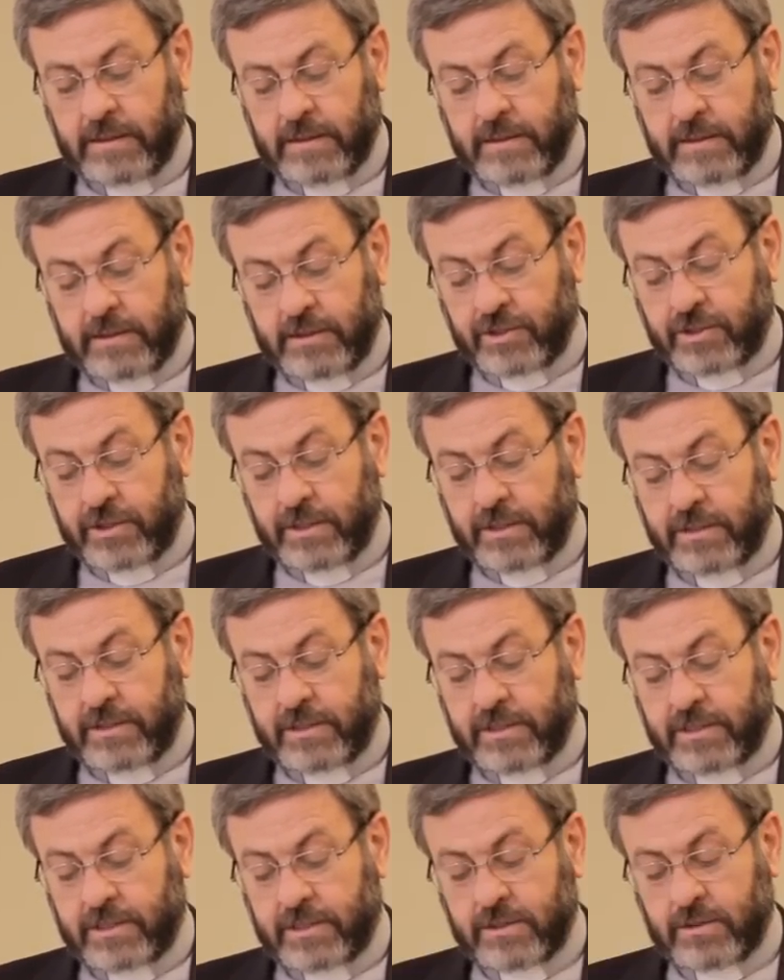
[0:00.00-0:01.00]
the
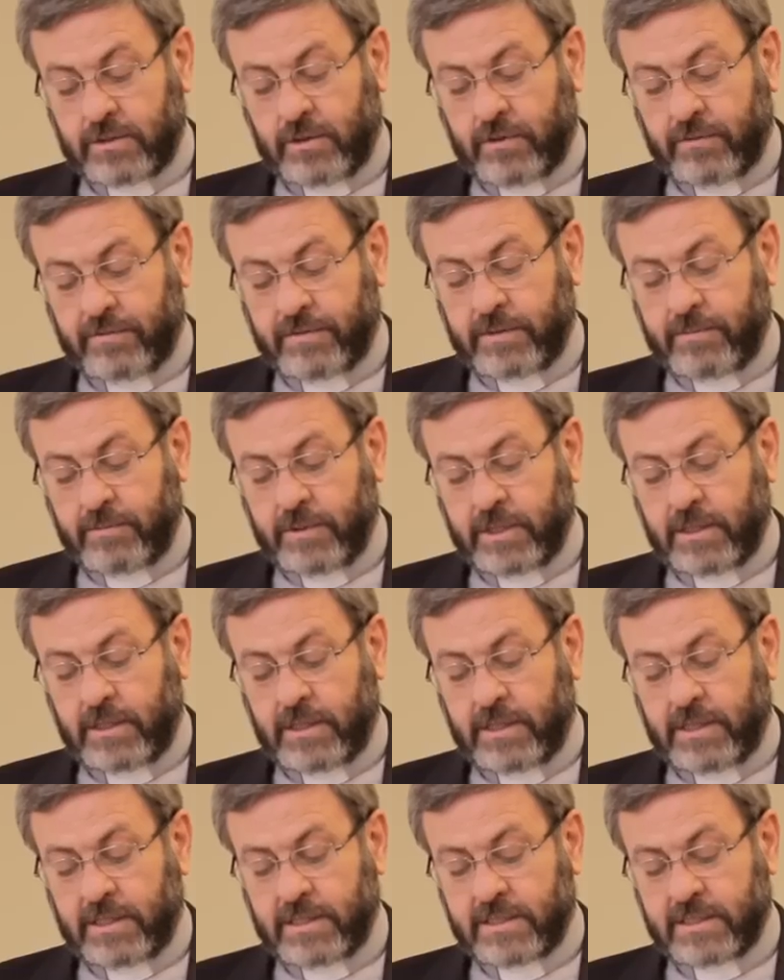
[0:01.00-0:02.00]
Church of the
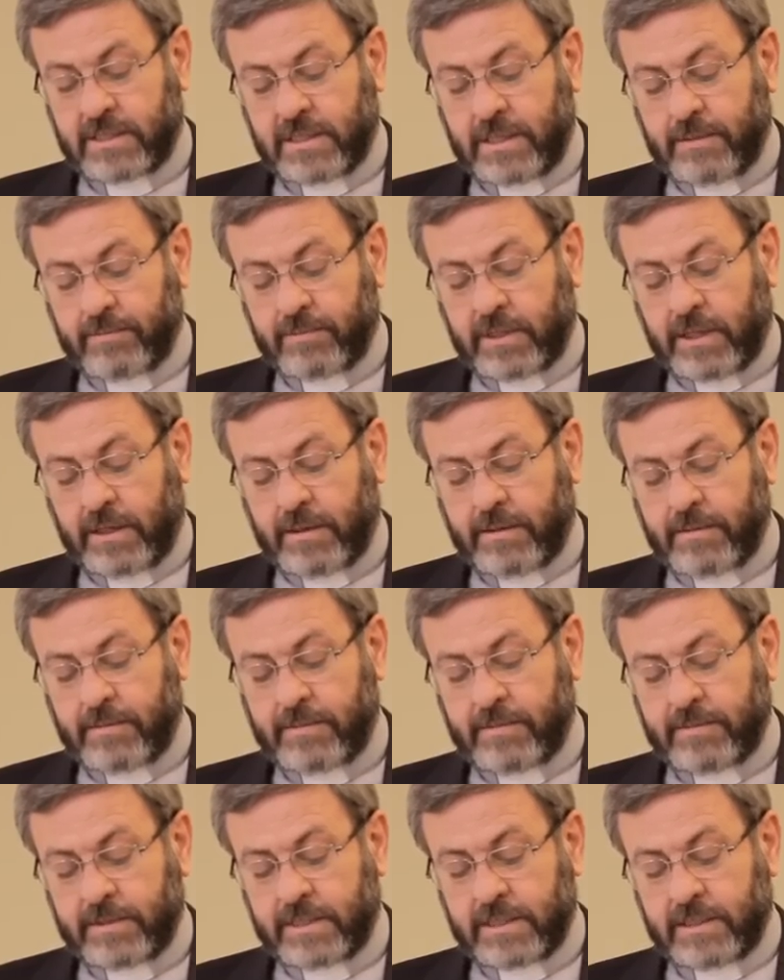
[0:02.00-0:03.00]
Middle East,
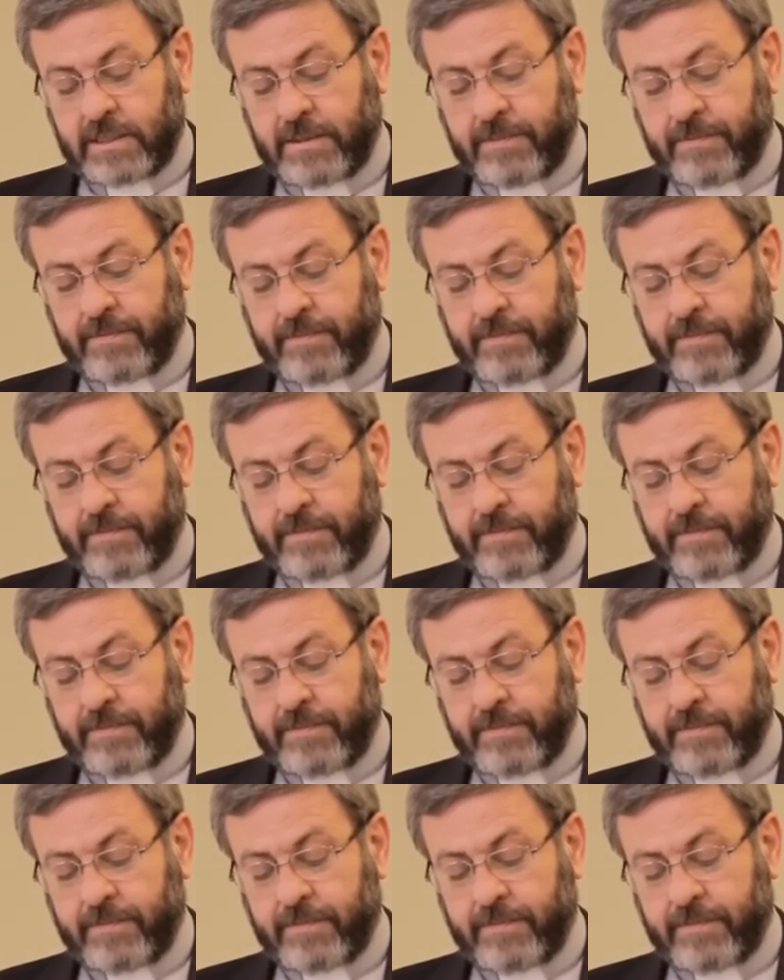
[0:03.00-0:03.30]
sometimes